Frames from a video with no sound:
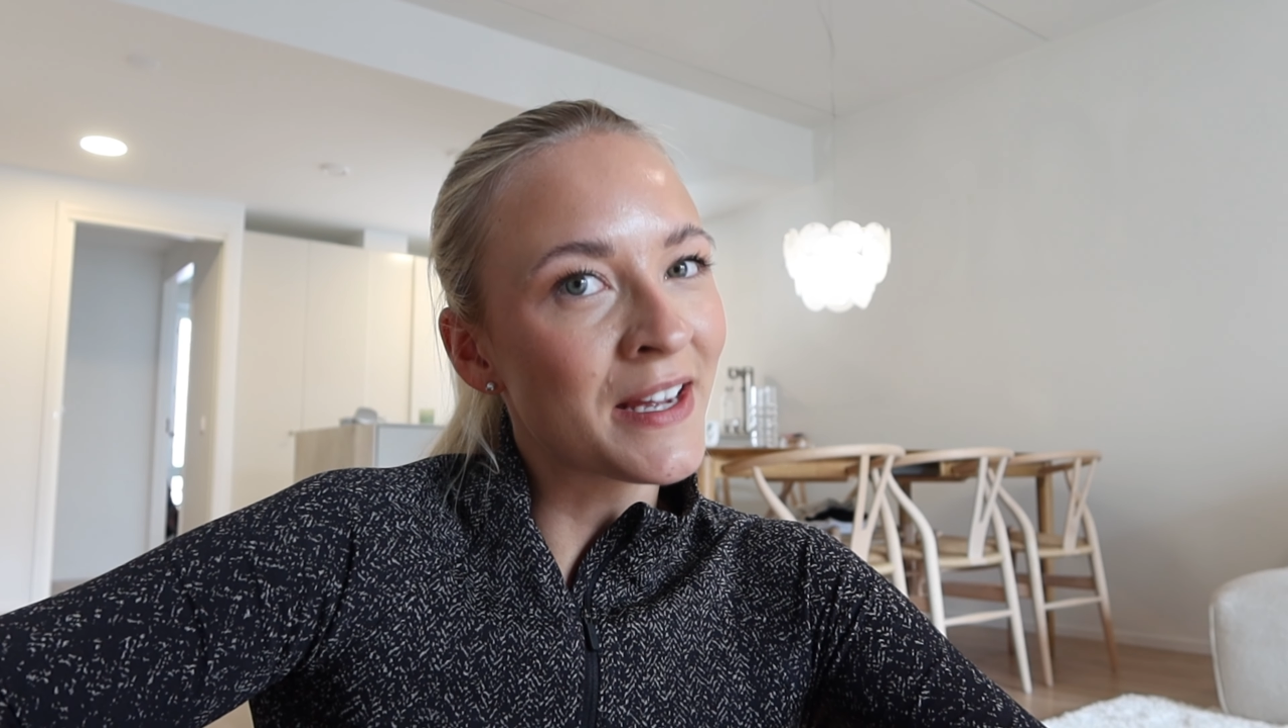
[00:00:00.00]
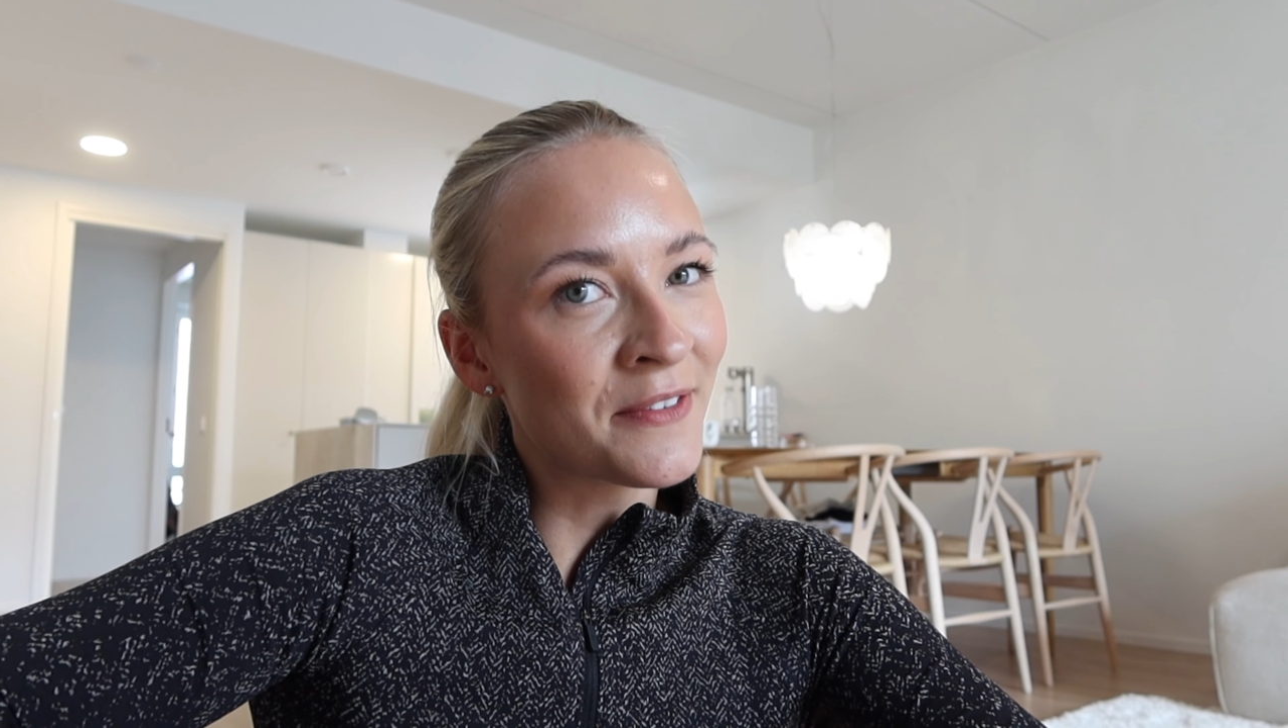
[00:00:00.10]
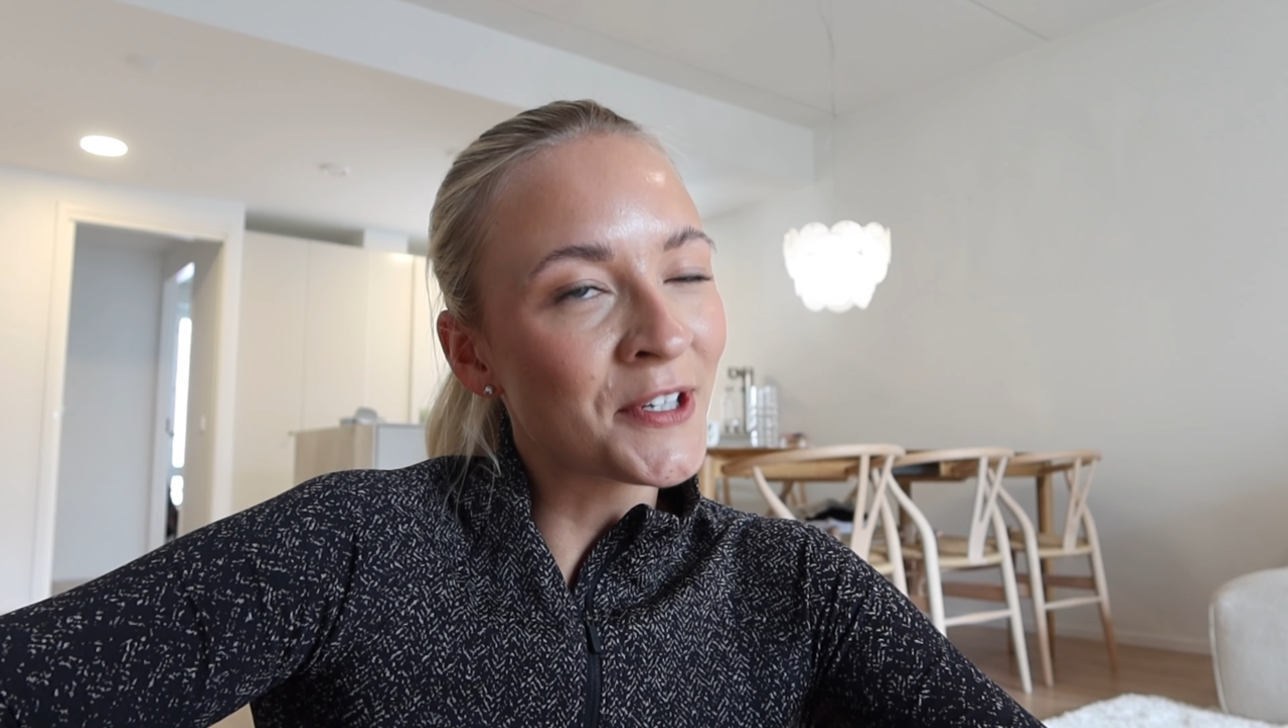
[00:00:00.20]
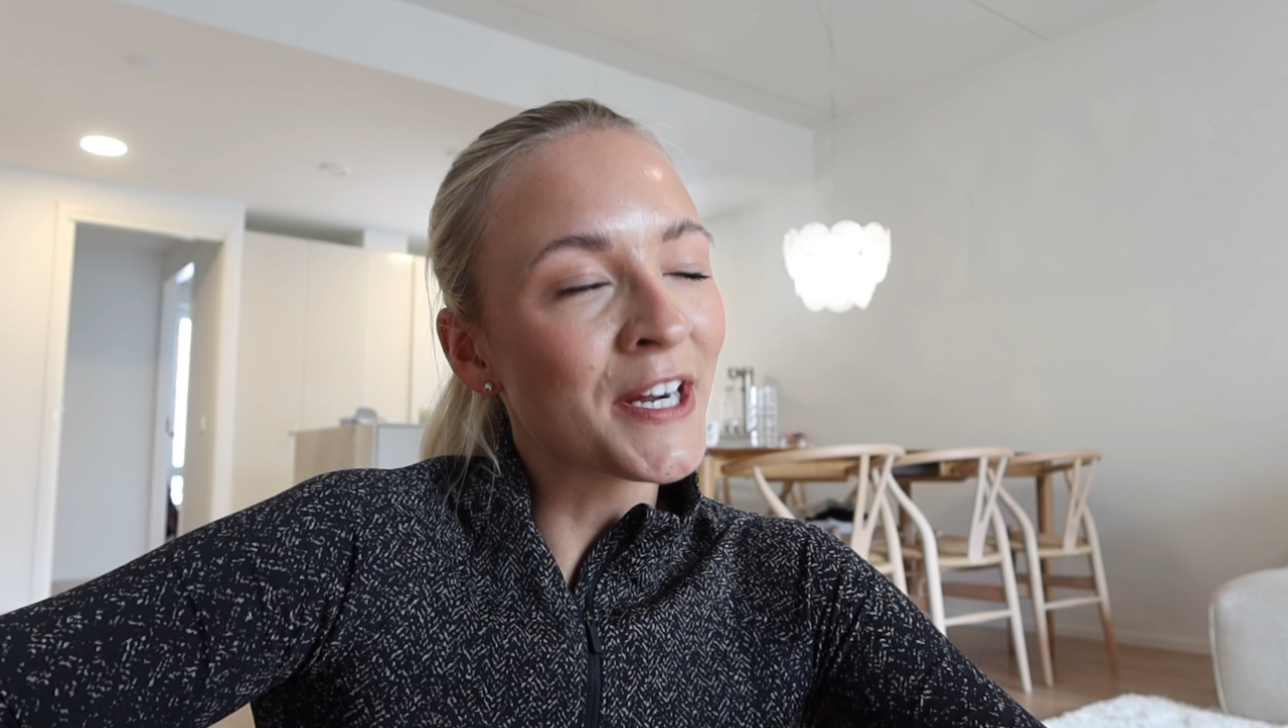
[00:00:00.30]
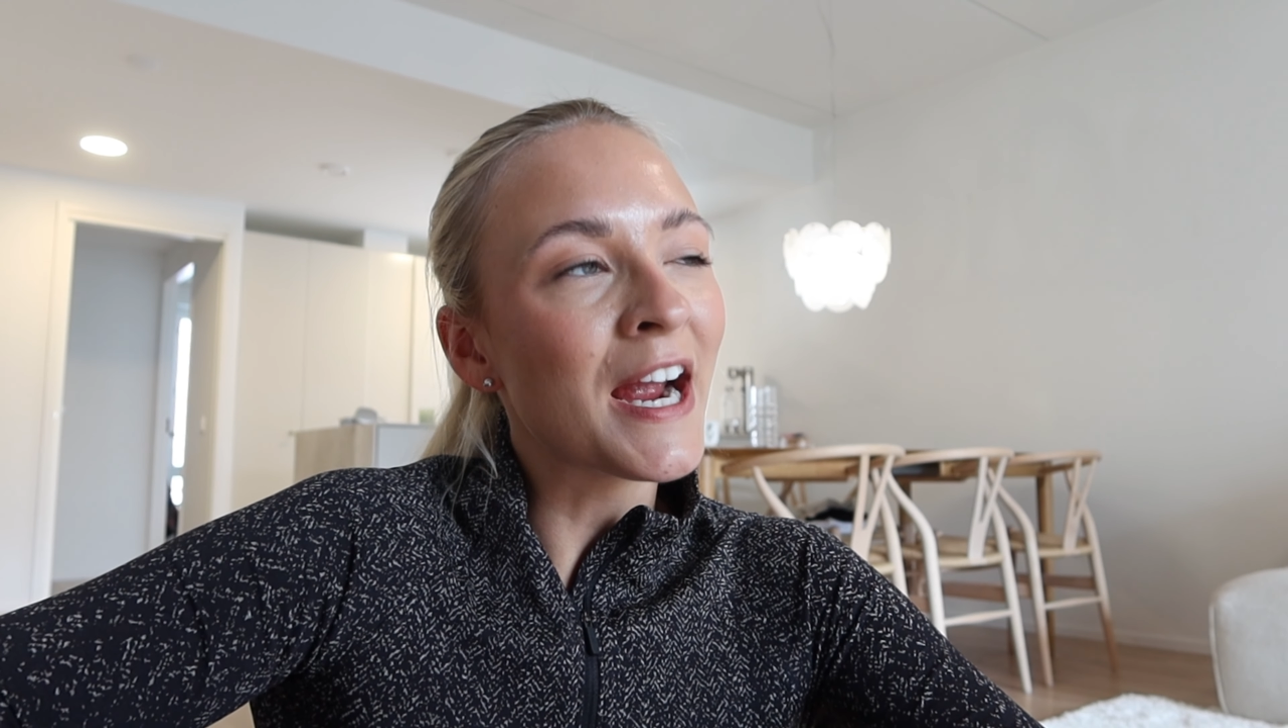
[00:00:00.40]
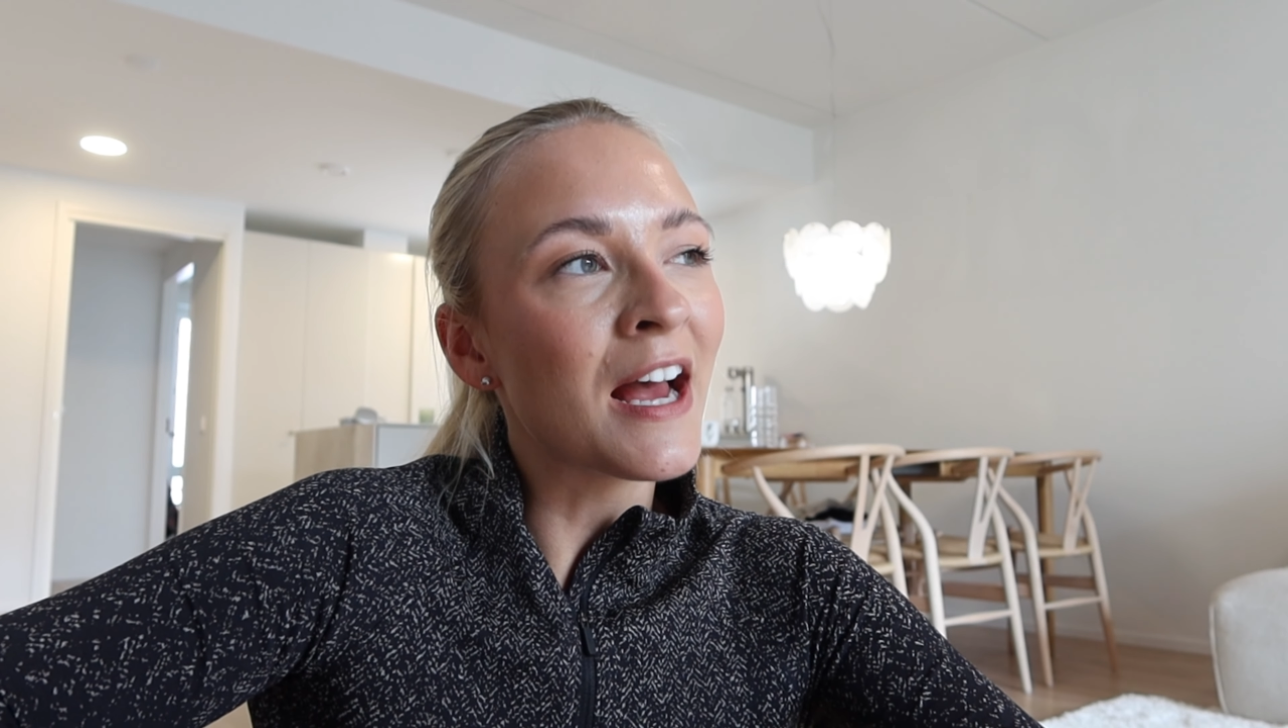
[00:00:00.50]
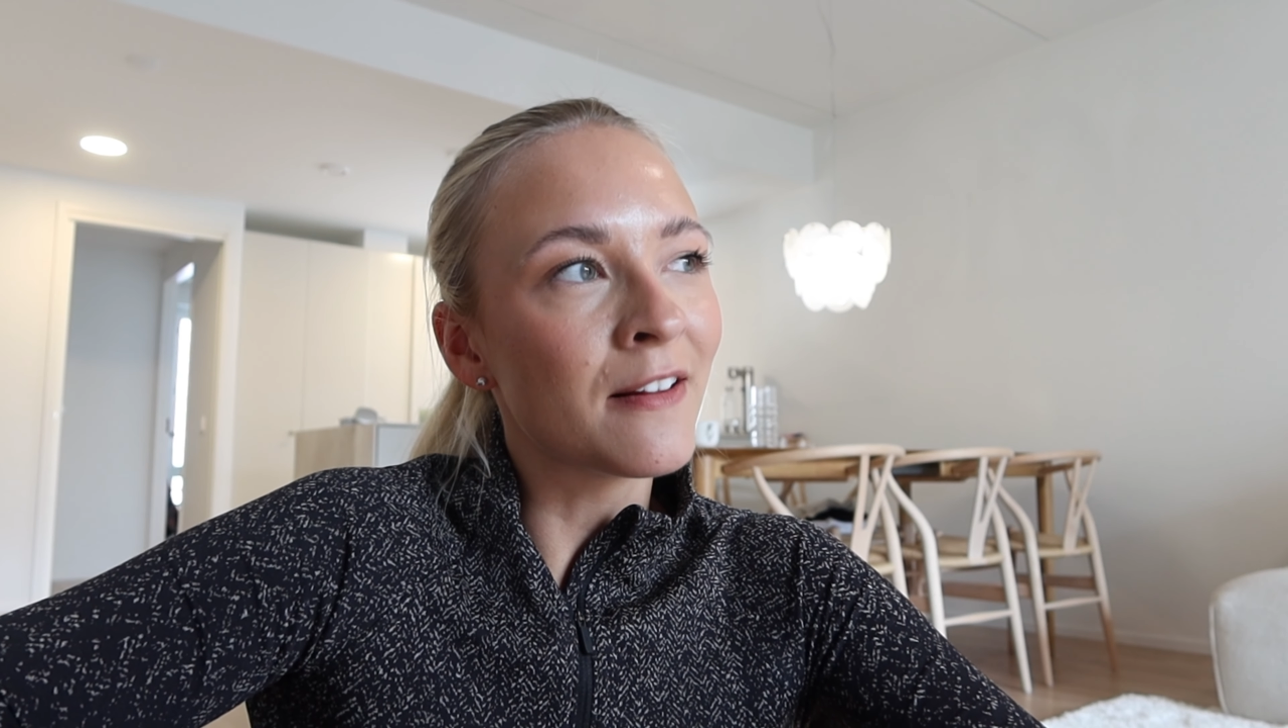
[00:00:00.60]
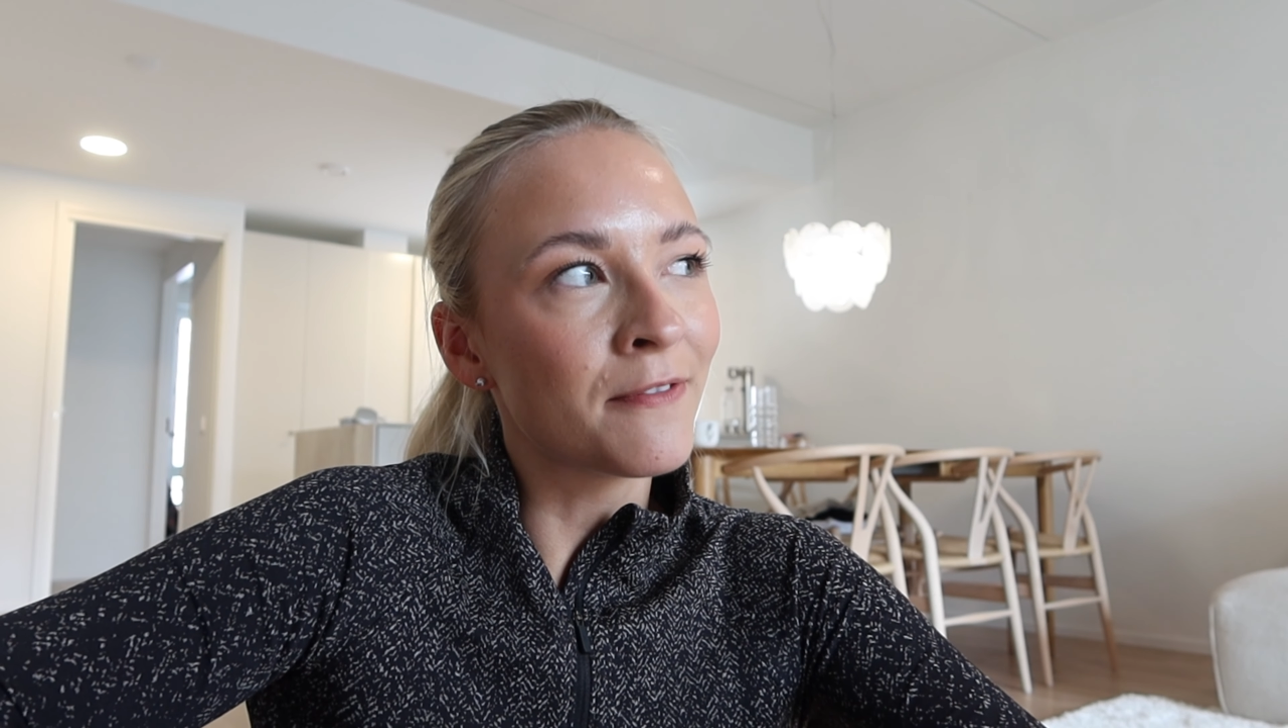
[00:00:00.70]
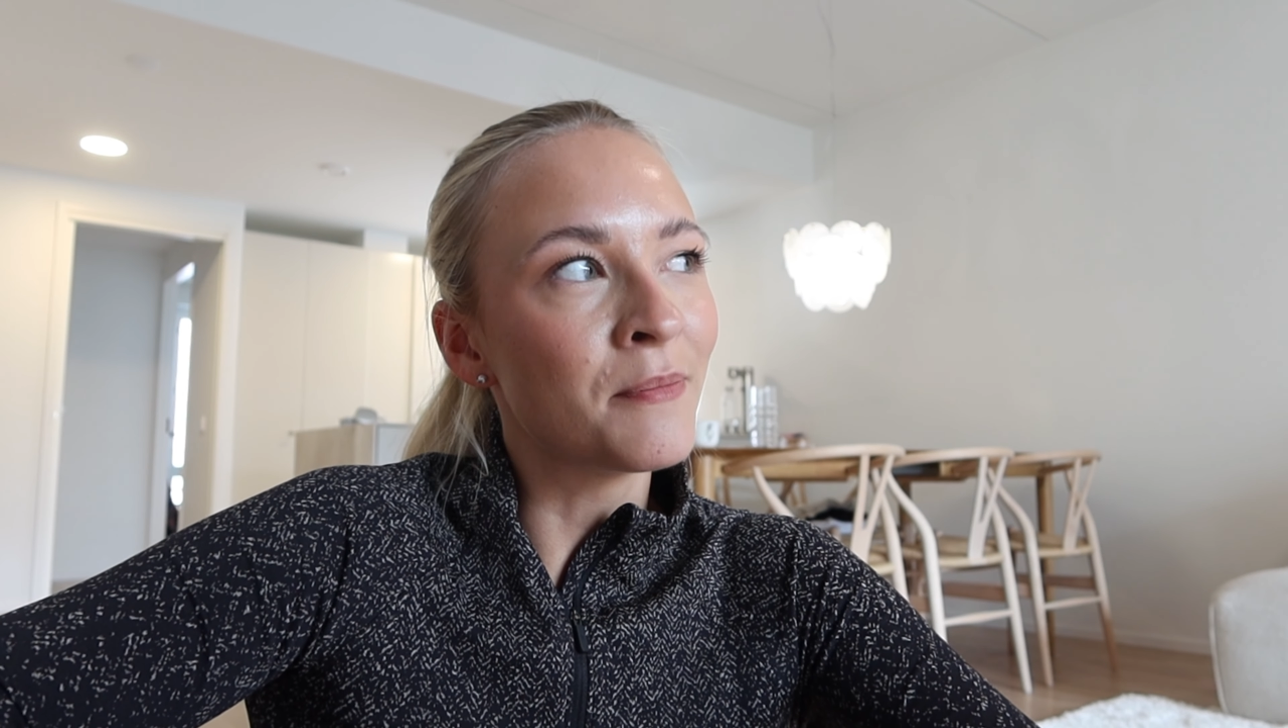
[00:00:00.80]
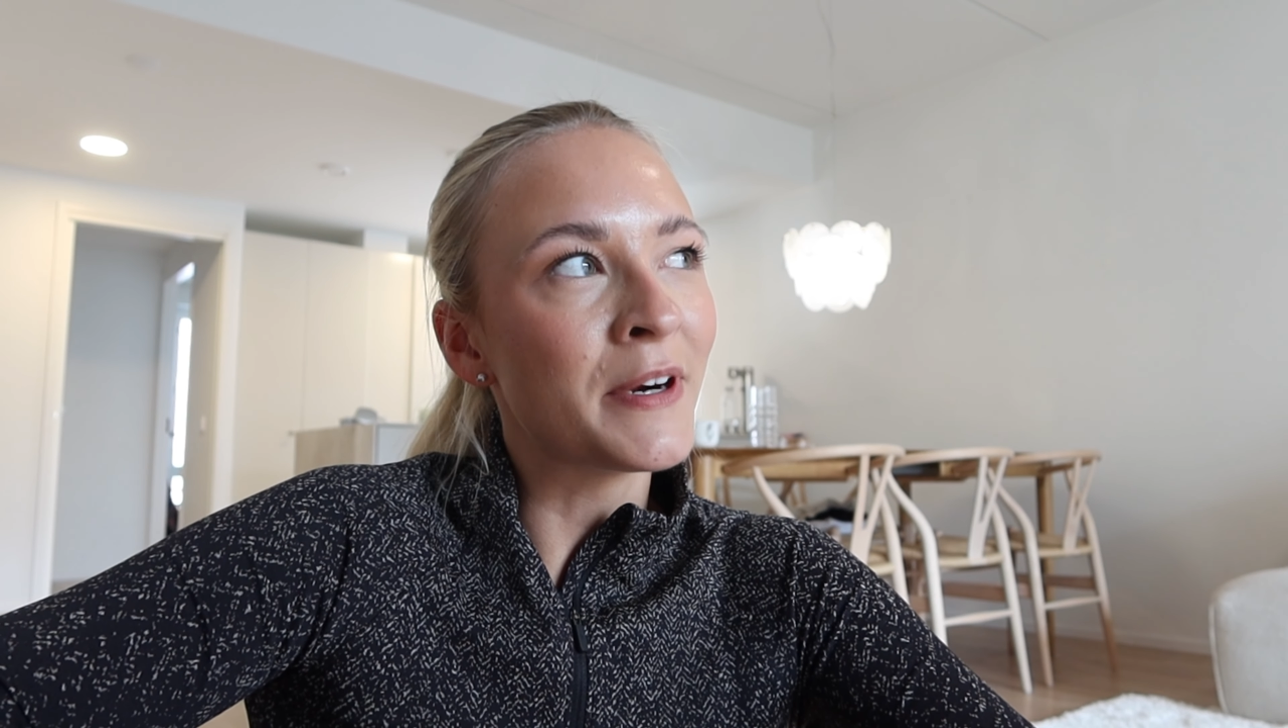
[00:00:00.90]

ever half